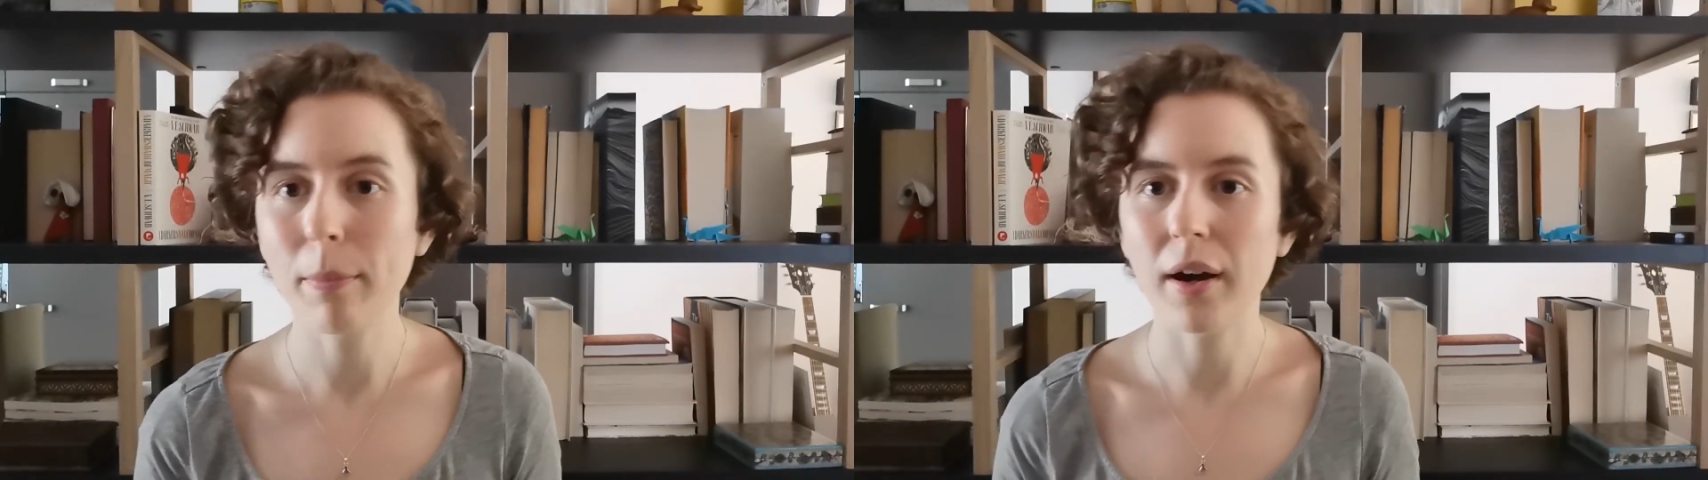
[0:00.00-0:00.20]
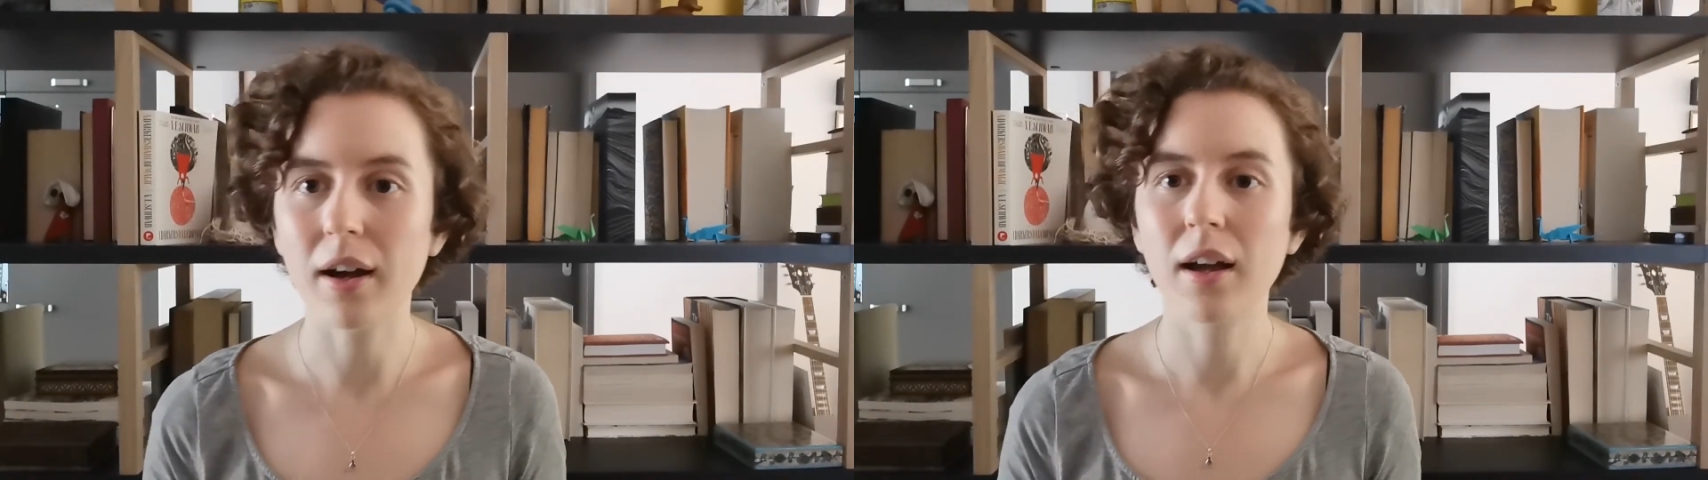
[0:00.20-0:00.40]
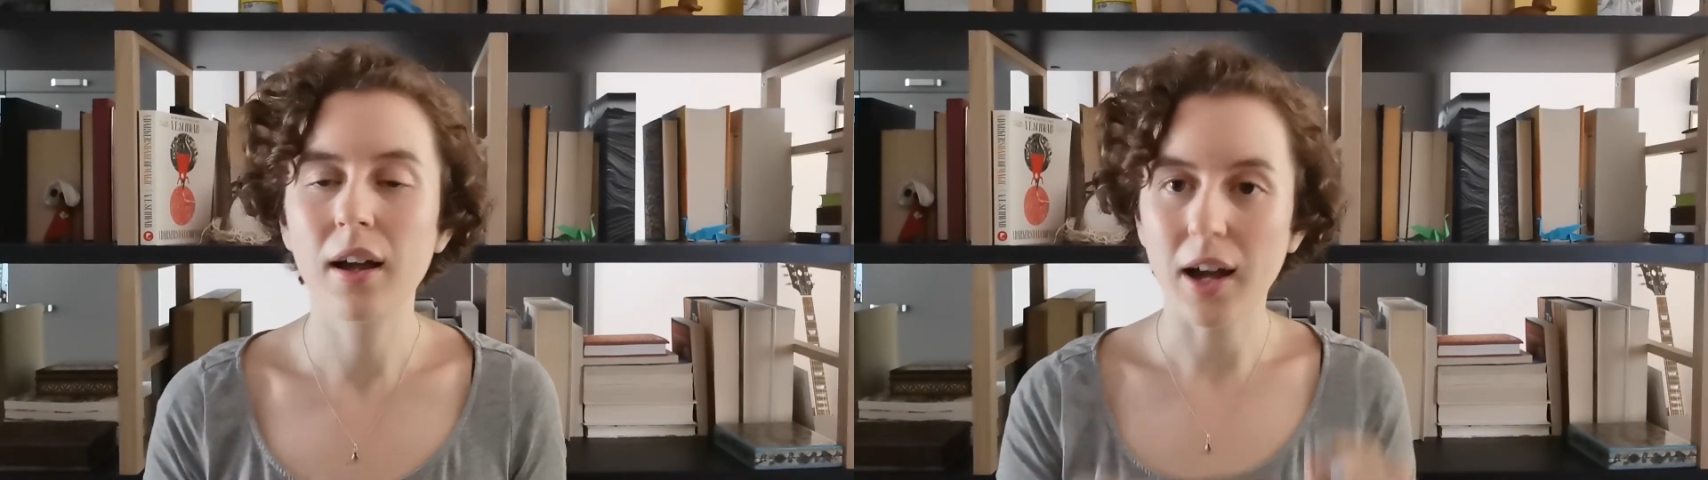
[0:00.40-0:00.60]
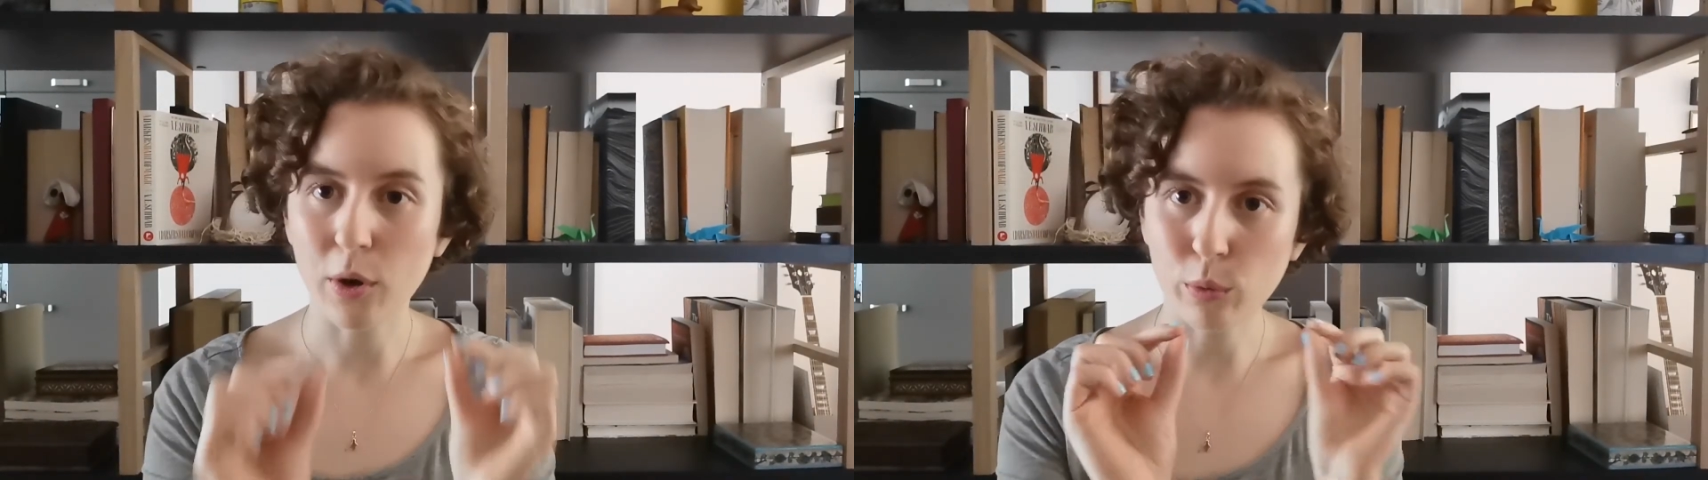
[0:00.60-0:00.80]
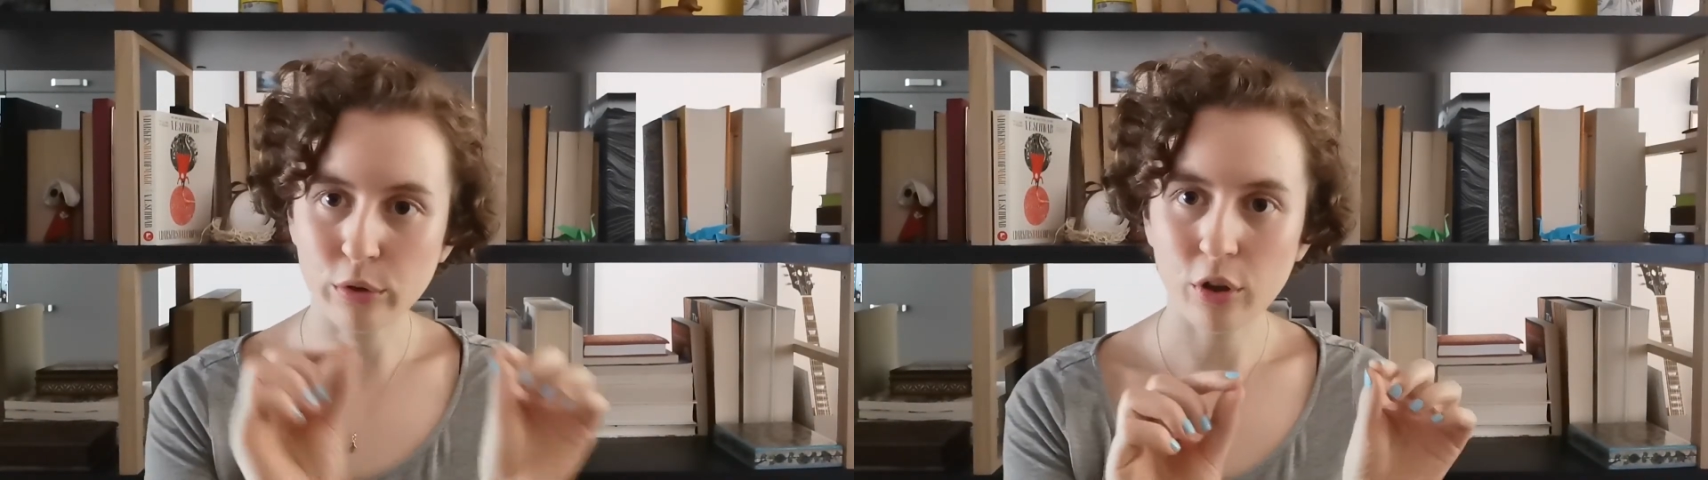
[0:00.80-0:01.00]
But
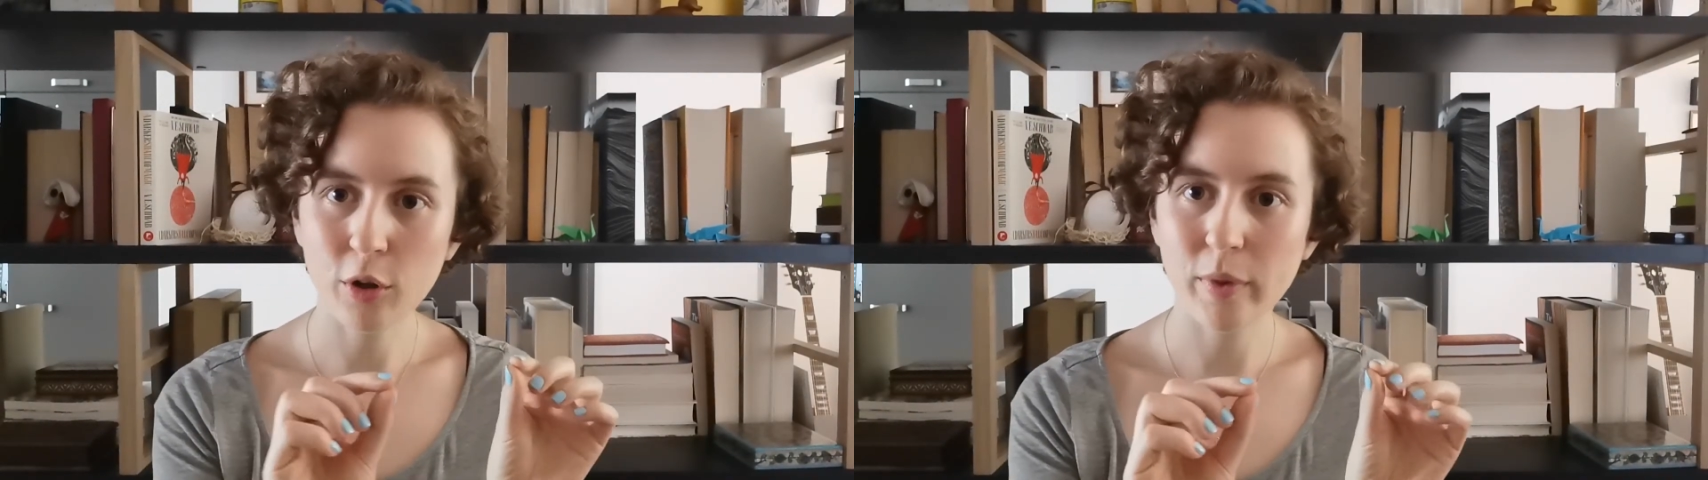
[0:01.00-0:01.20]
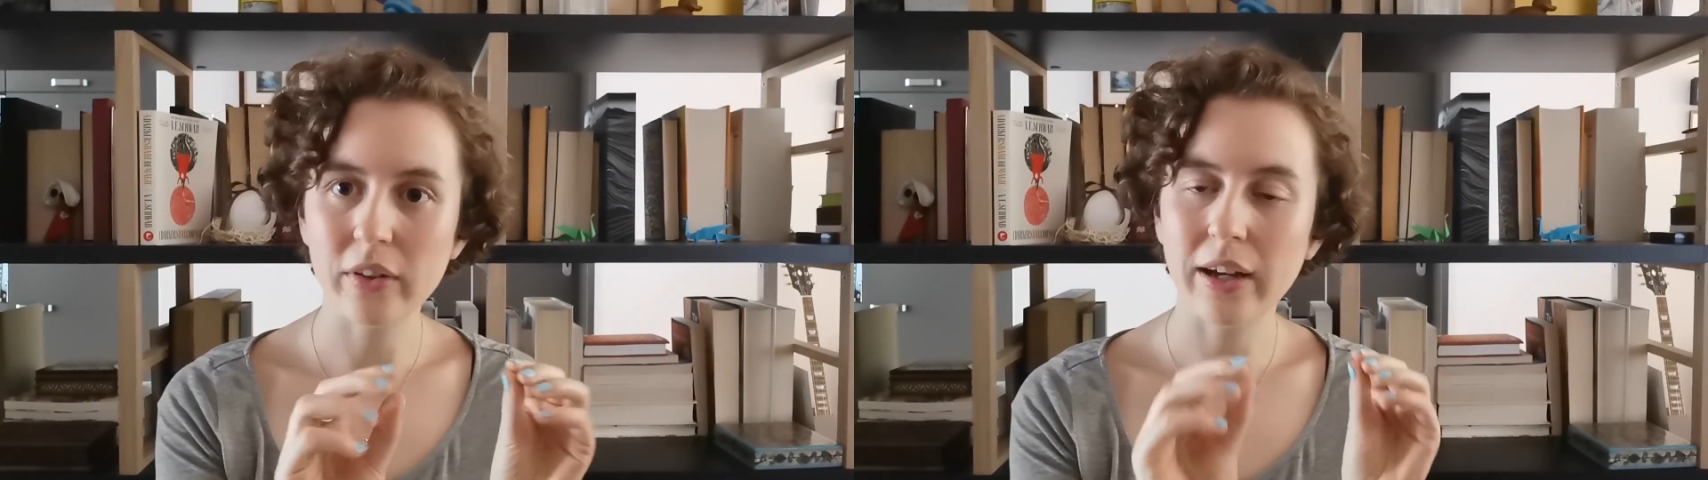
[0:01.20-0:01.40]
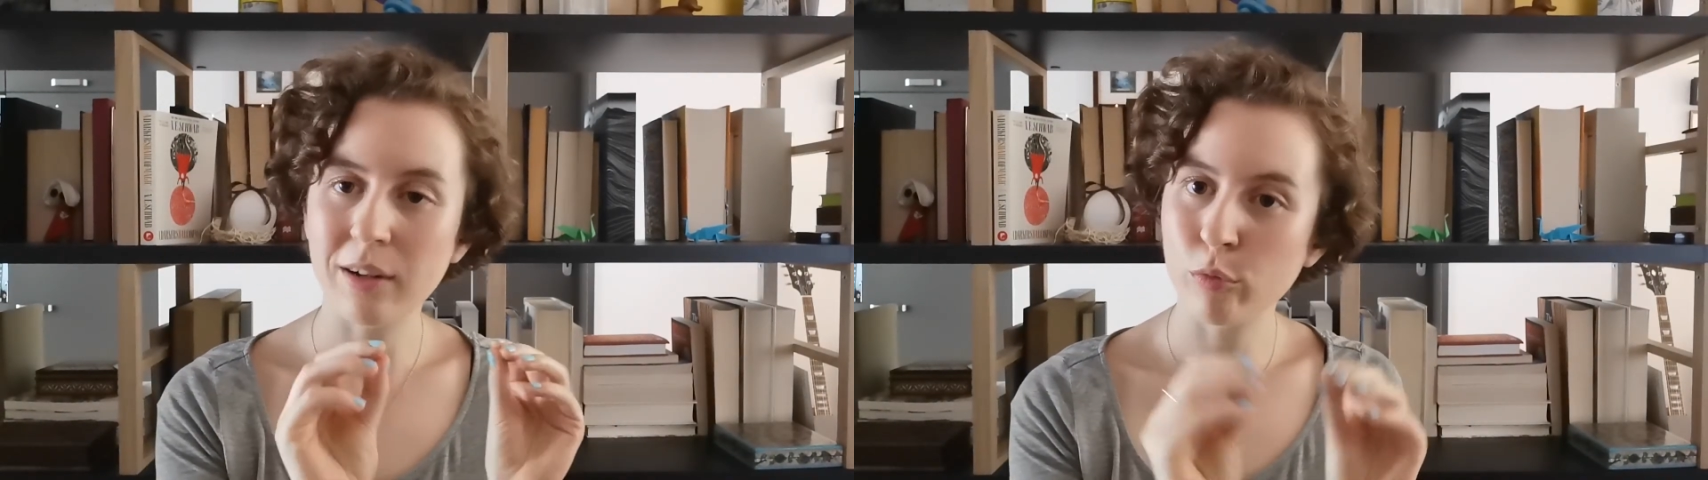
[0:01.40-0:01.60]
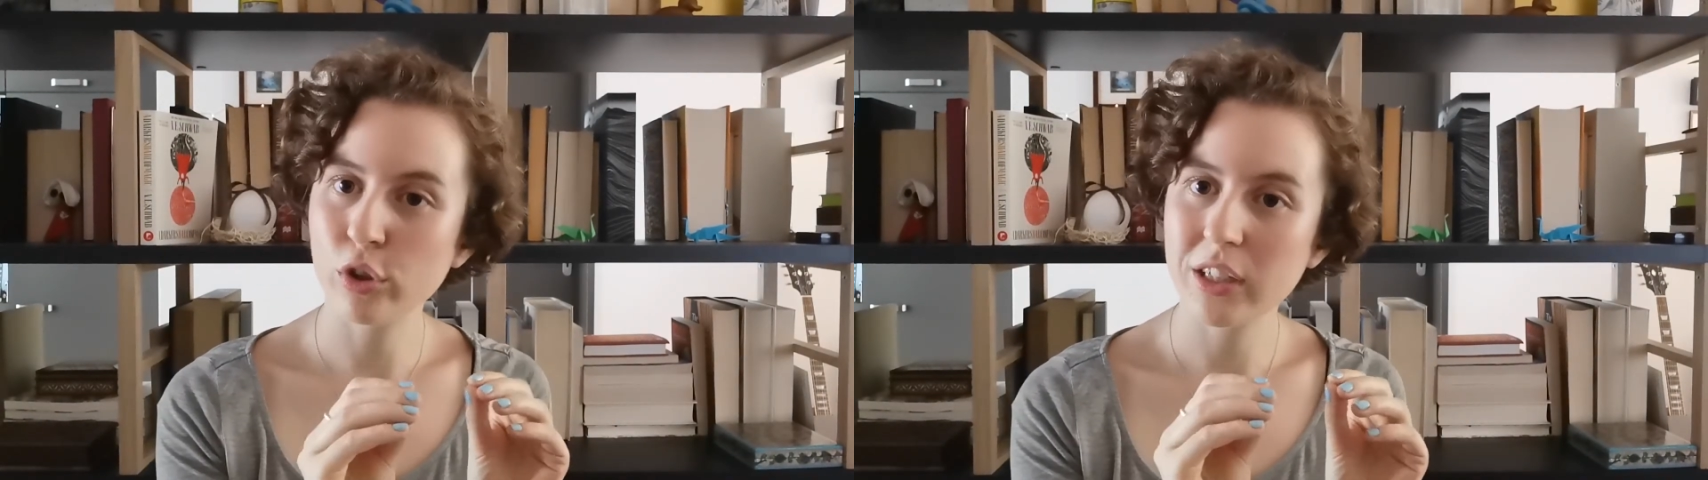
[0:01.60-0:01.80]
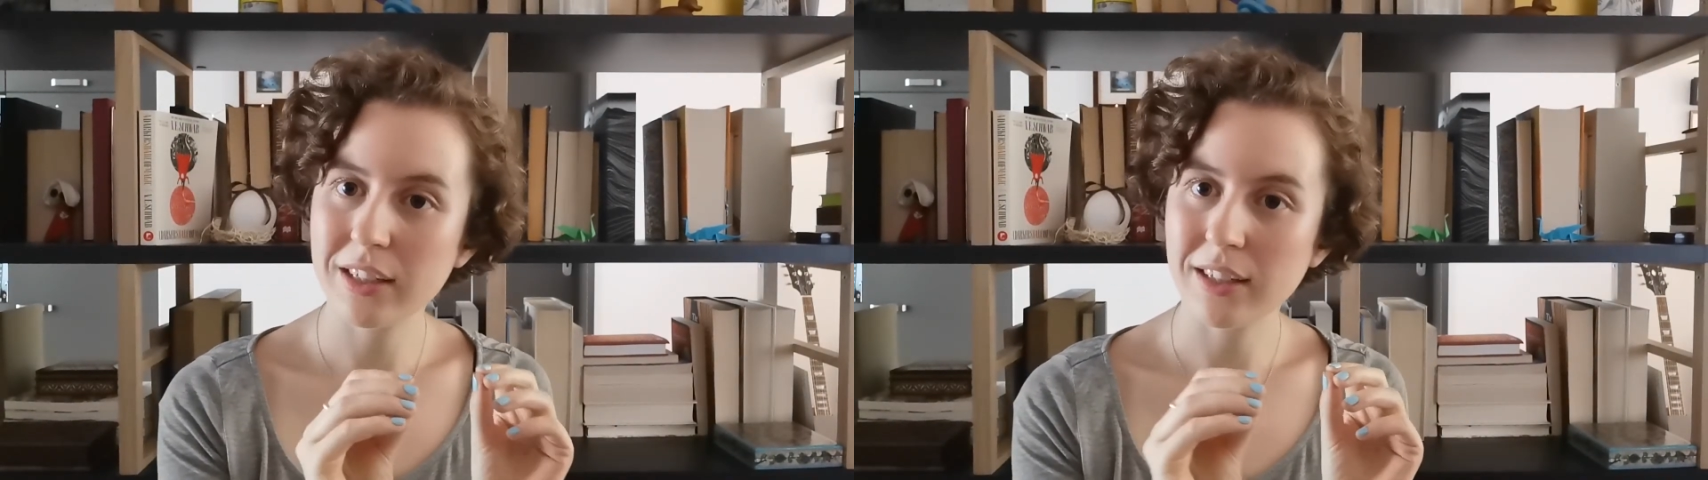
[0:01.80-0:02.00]
I will talk about that in more